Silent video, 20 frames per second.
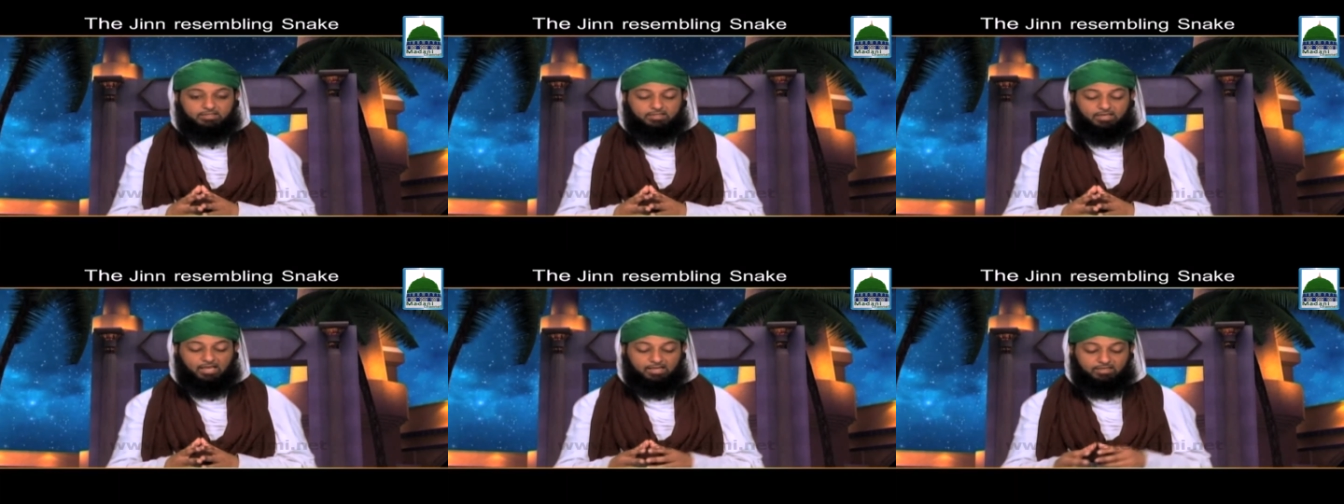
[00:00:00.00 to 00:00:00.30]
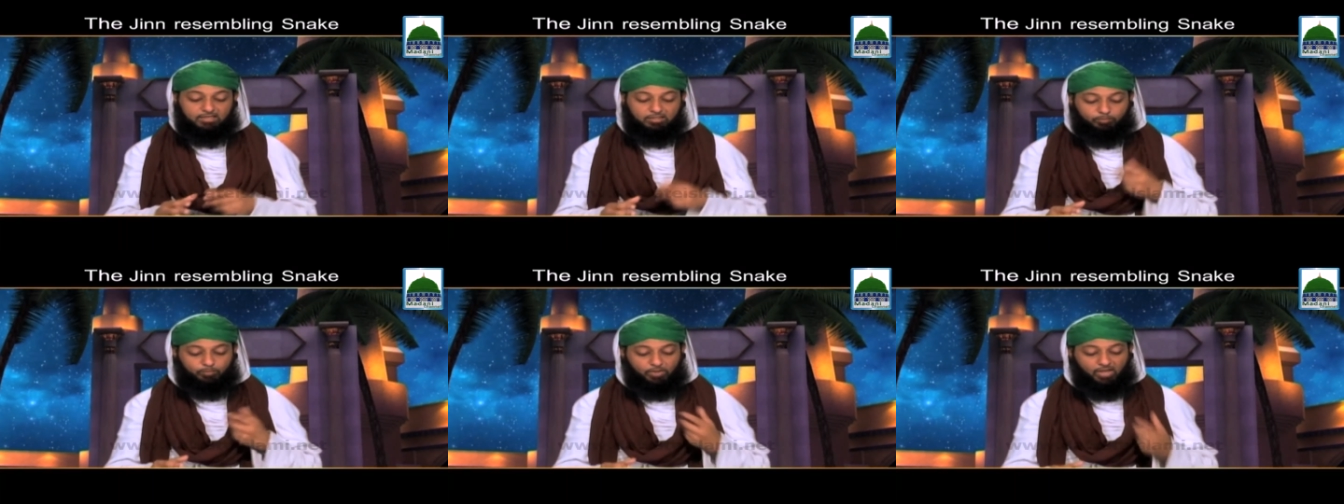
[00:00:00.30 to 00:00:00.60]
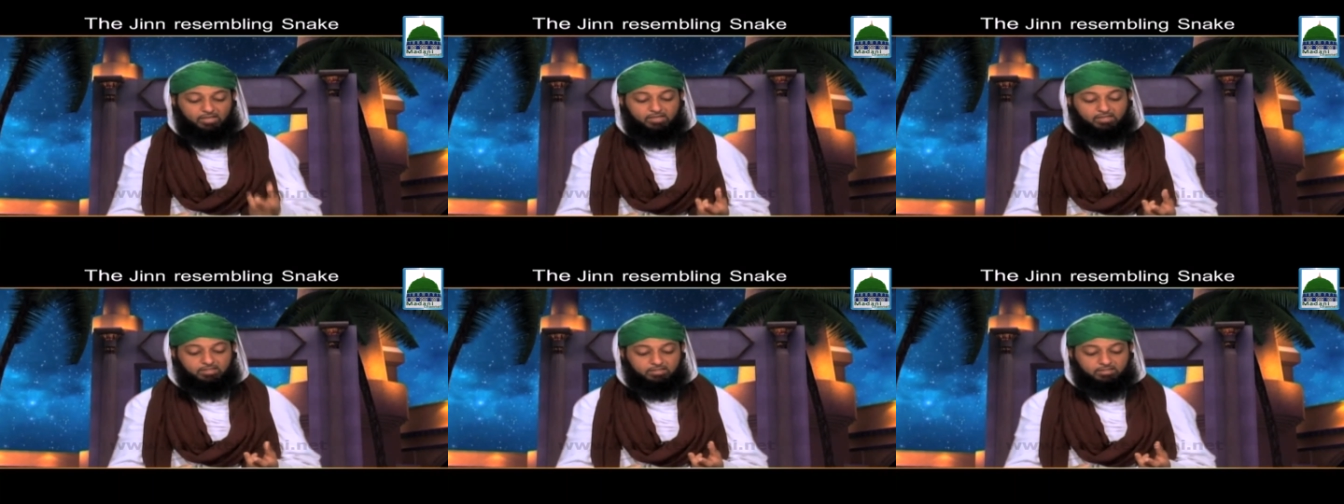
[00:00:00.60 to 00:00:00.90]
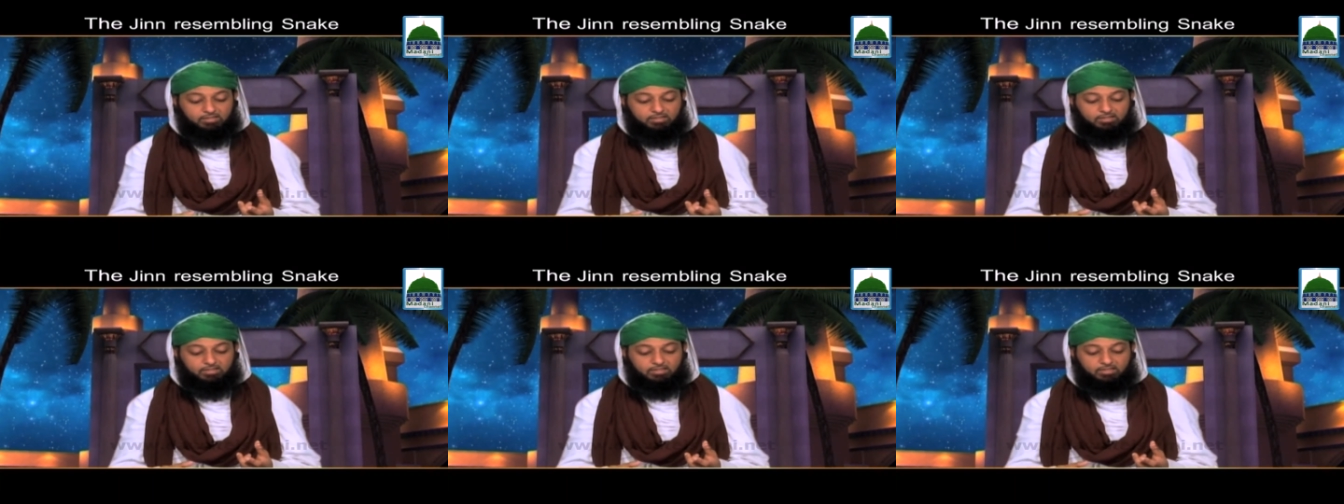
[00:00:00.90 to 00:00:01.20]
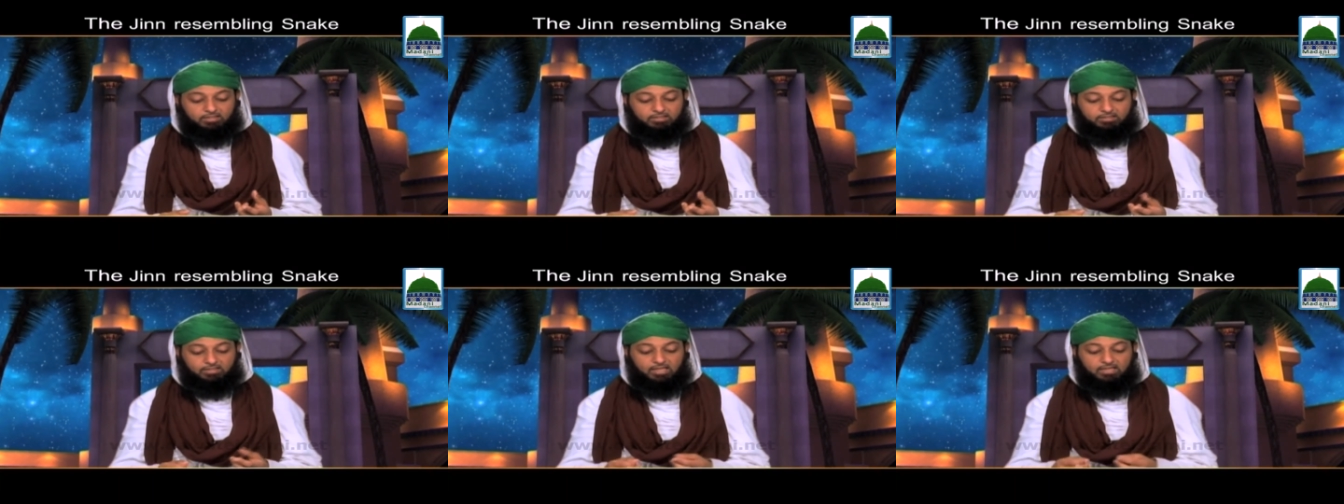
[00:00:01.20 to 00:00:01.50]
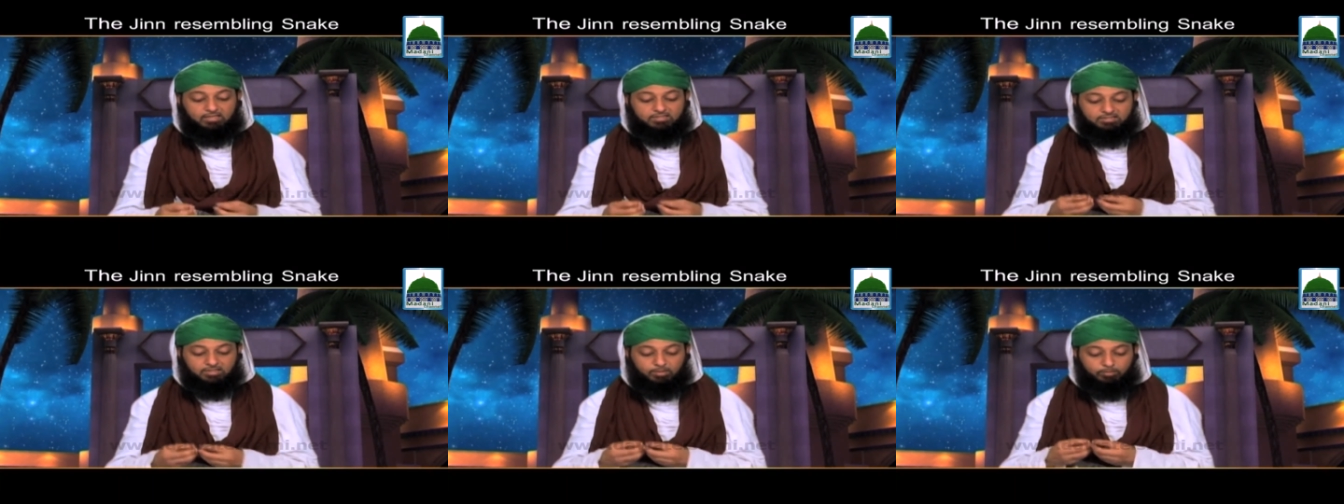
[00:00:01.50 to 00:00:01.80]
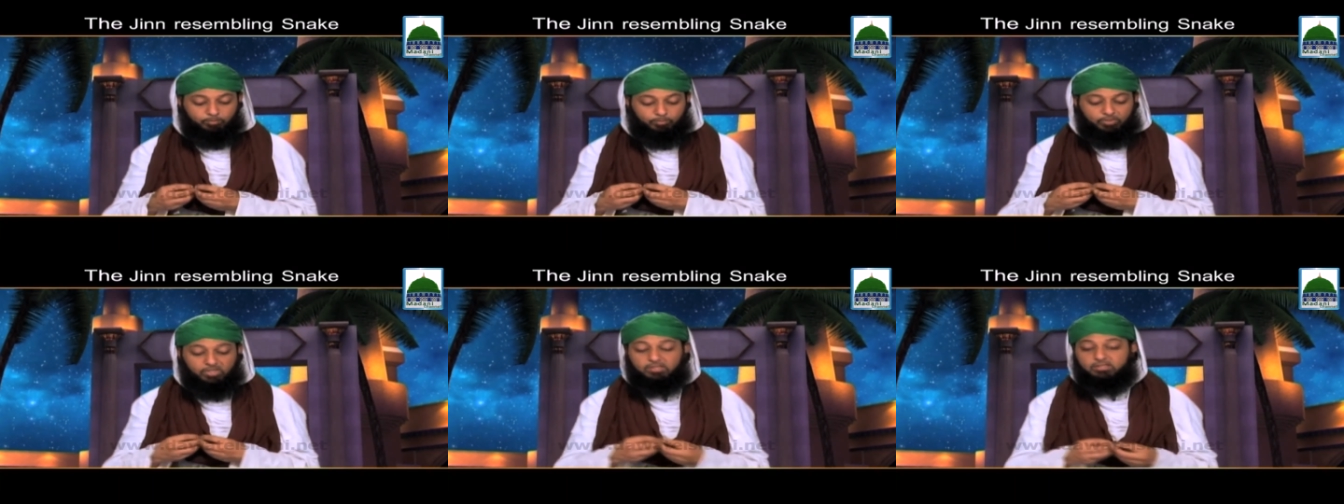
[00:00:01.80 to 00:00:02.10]
and in panic, they
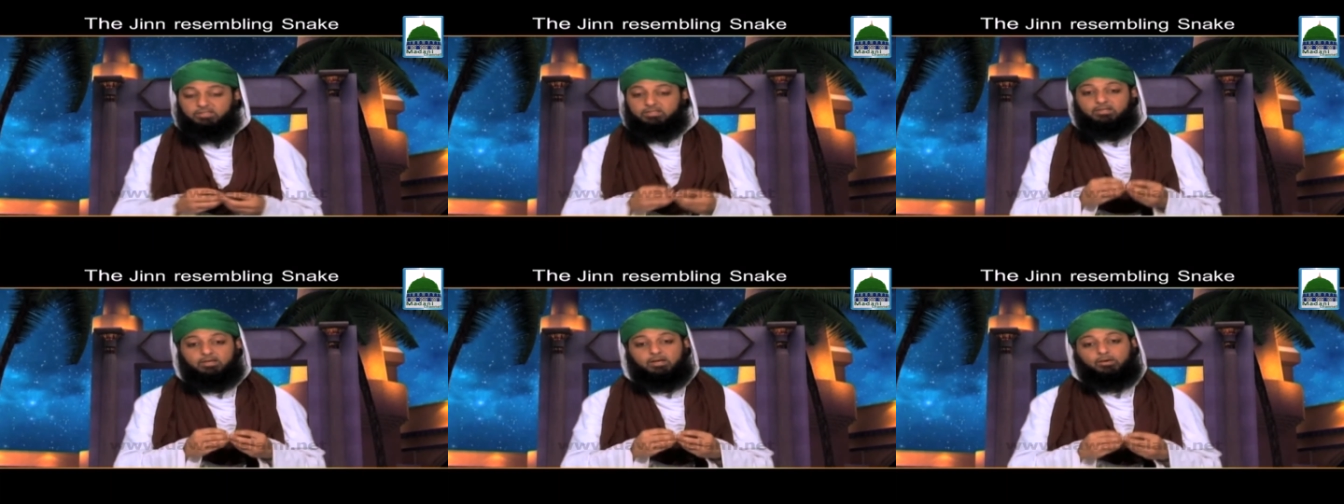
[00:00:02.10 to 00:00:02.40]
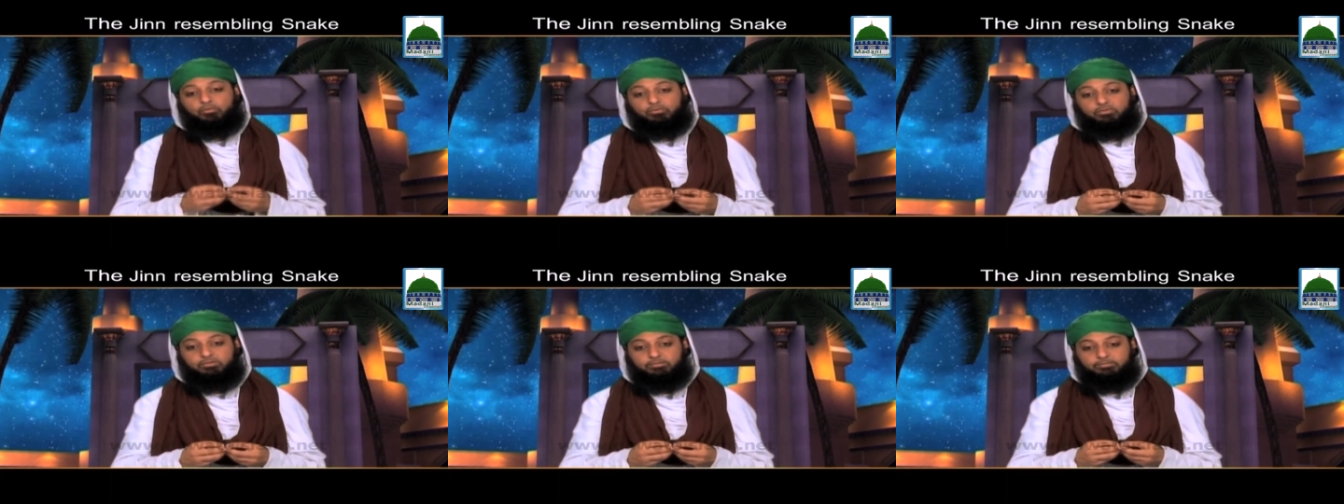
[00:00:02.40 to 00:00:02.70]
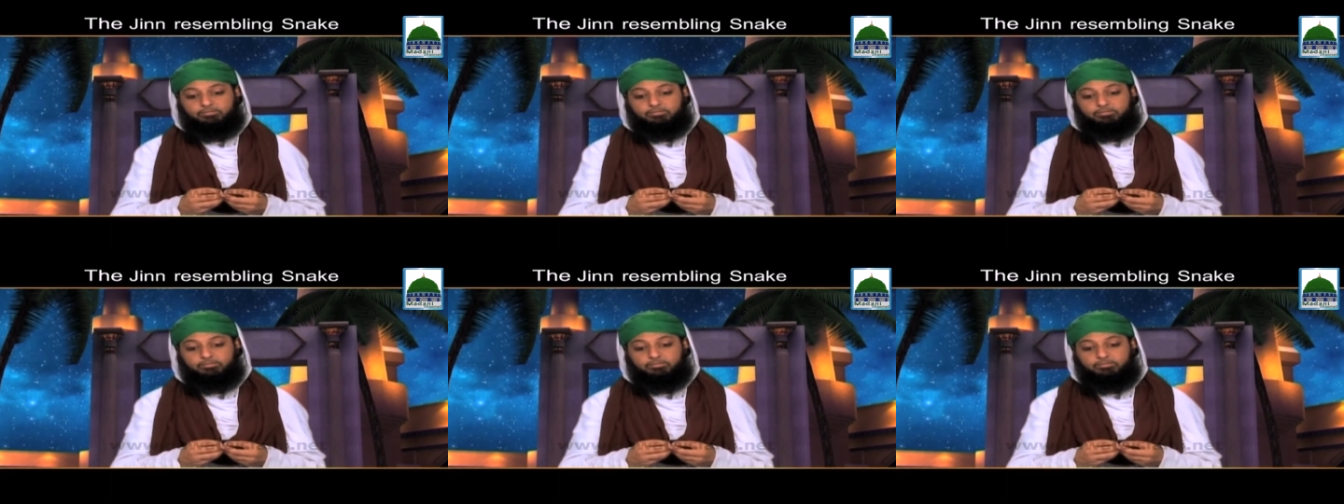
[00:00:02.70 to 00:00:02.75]
stampeded out.